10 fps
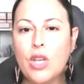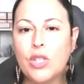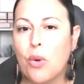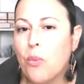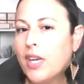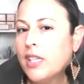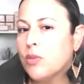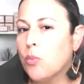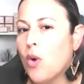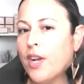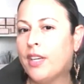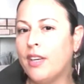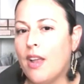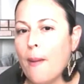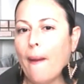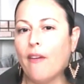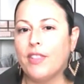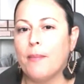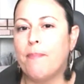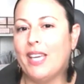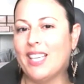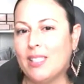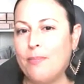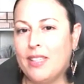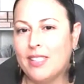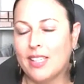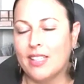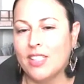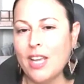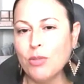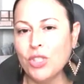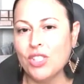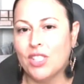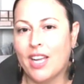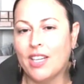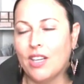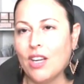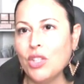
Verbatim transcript: So what is one of the biggest misconceptions that uh,